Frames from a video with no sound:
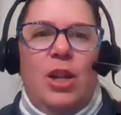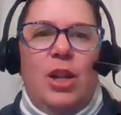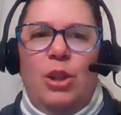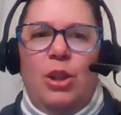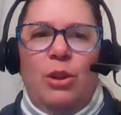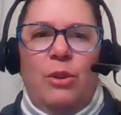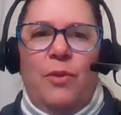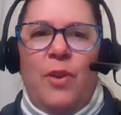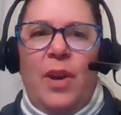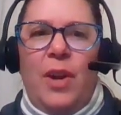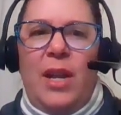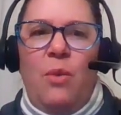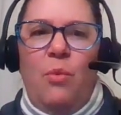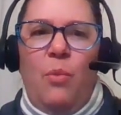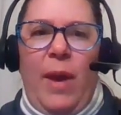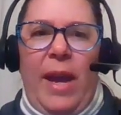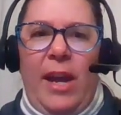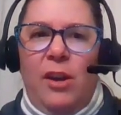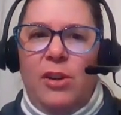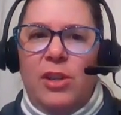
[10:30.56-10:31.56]
Look for any
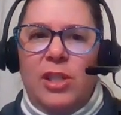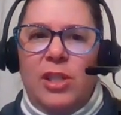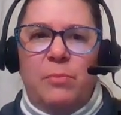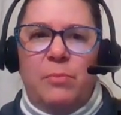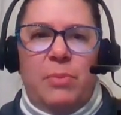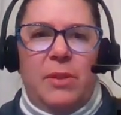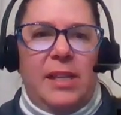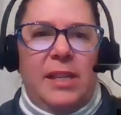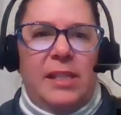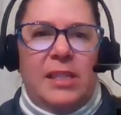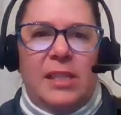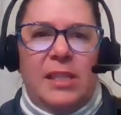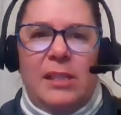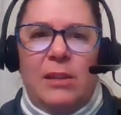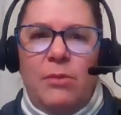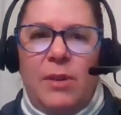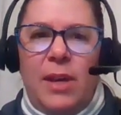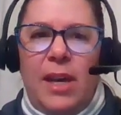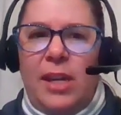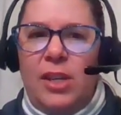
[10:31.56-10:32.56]
wheres, places,
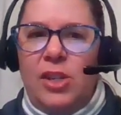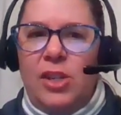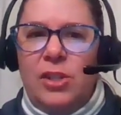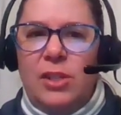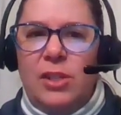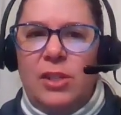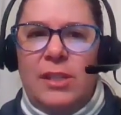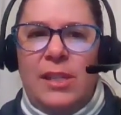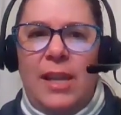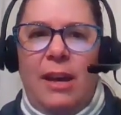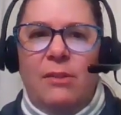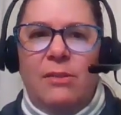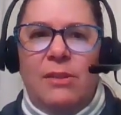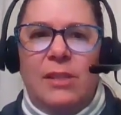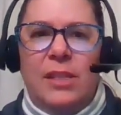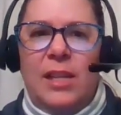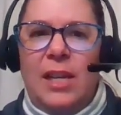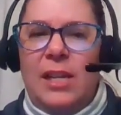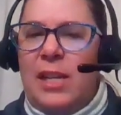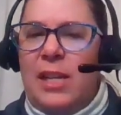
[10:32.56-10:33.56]
locations,
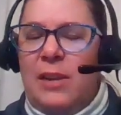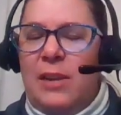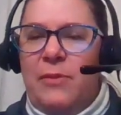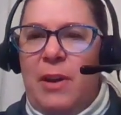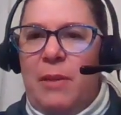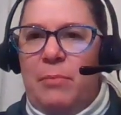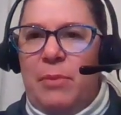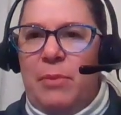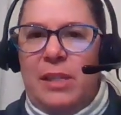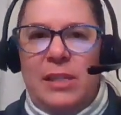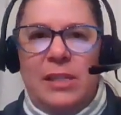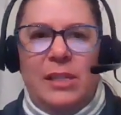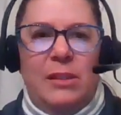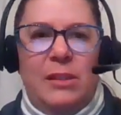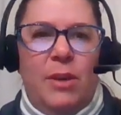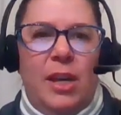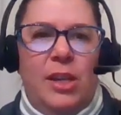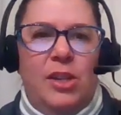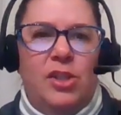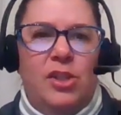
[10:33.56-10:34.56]
nouns that identify places,
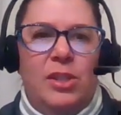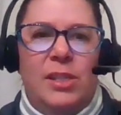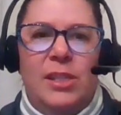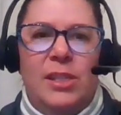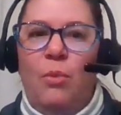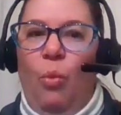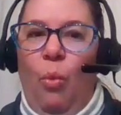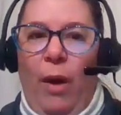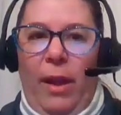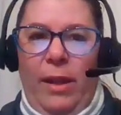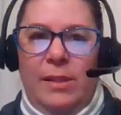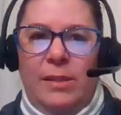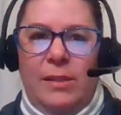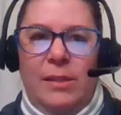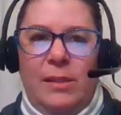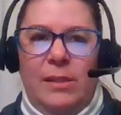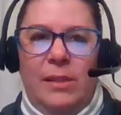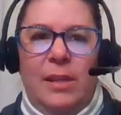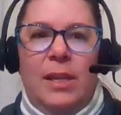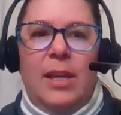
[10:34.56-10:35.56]
locations, and what,
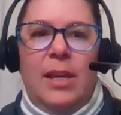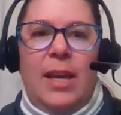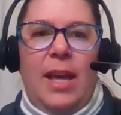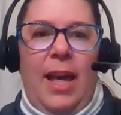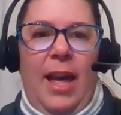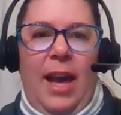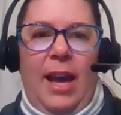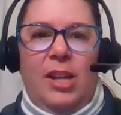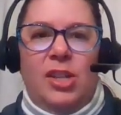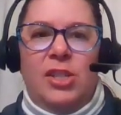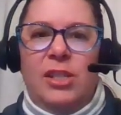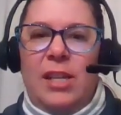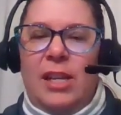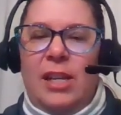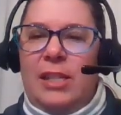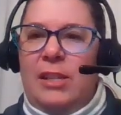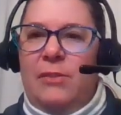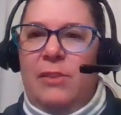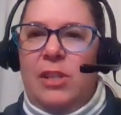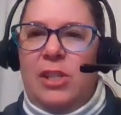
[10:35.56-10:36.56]
actions,
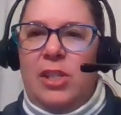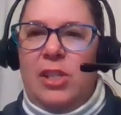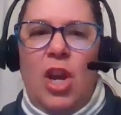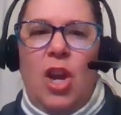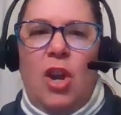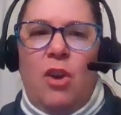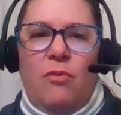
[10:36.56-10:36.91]
activities.